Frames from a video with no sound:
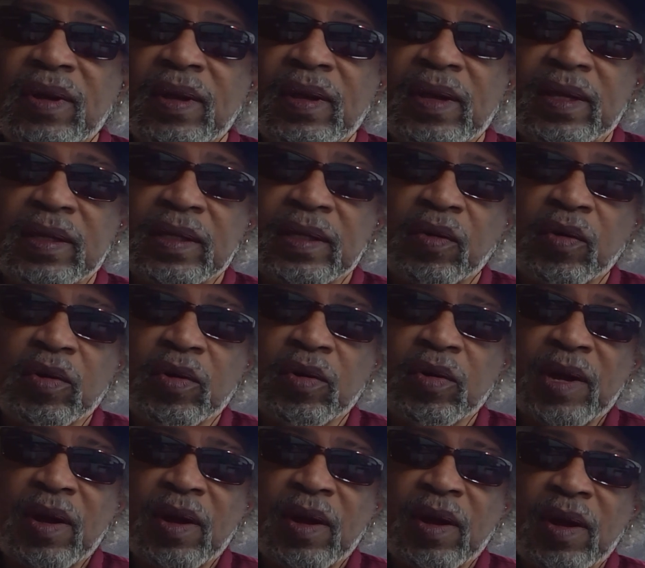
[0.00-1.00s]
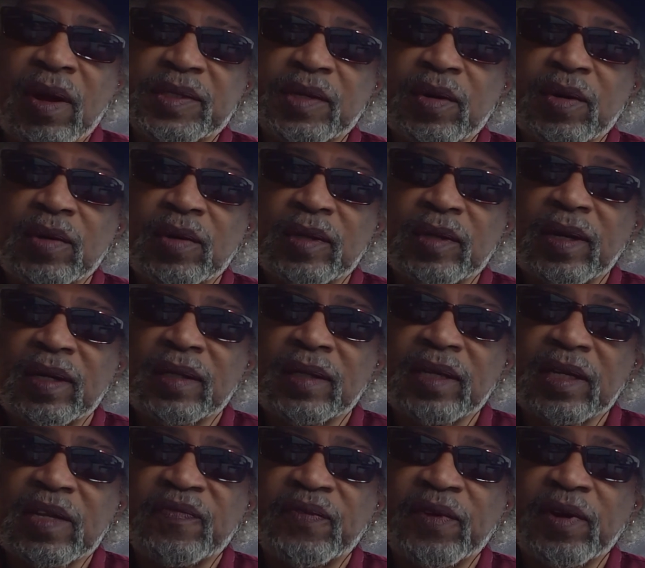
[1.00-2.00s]
The groups also are
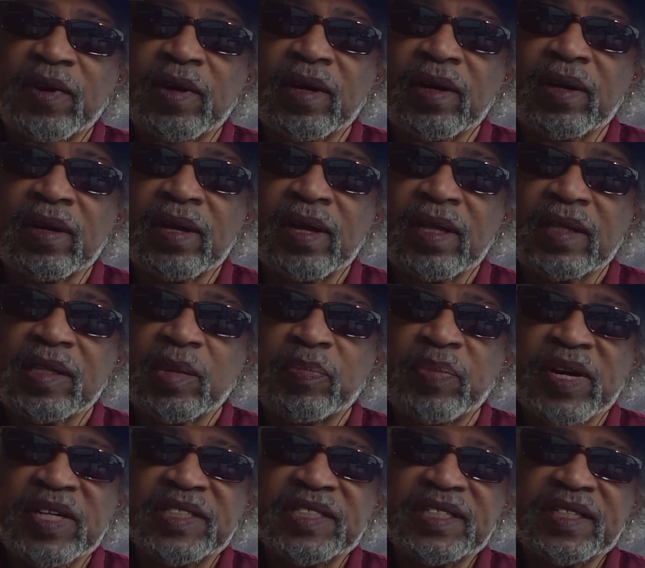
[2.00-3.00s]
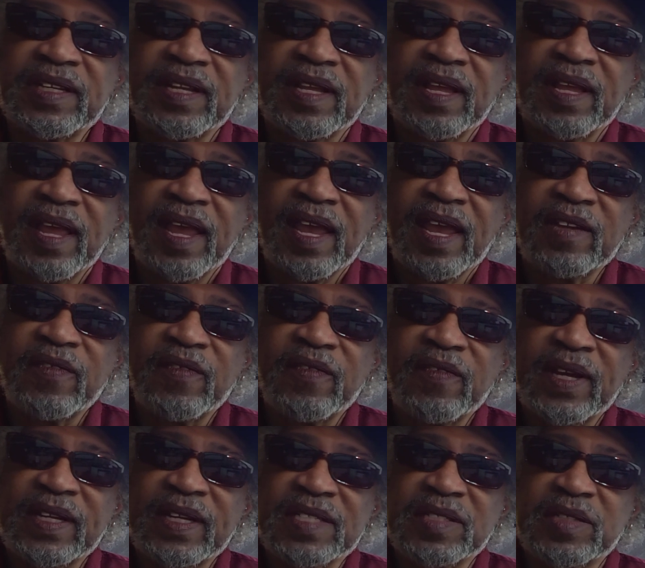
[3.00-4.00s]
looking for the budget and the
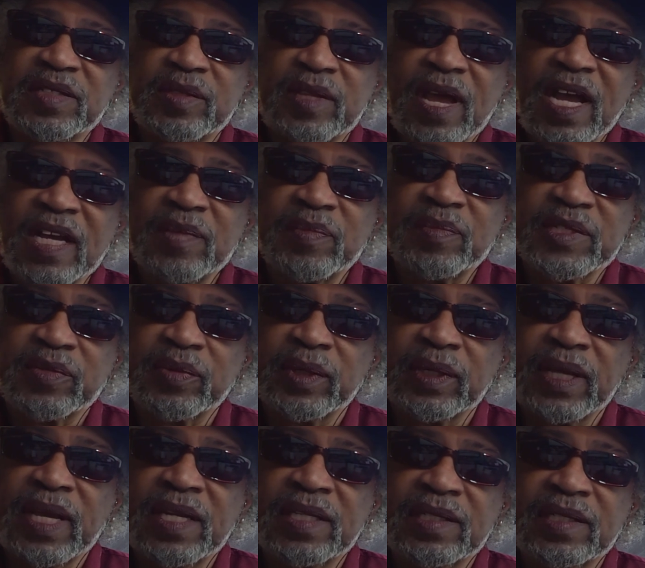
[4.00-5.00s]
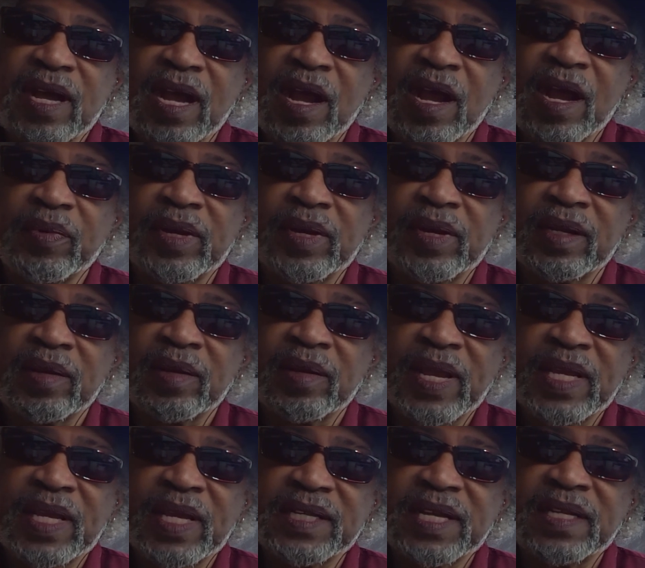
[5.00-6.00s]
financial documents related to operating and
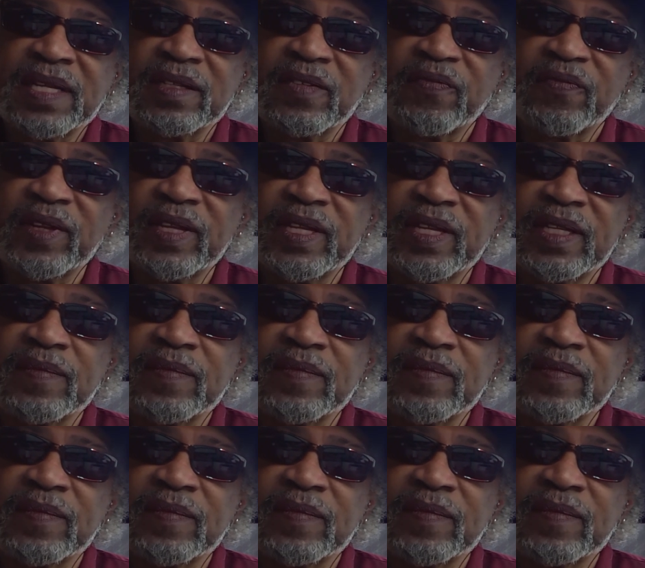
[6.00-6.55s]
maintaining the fleet.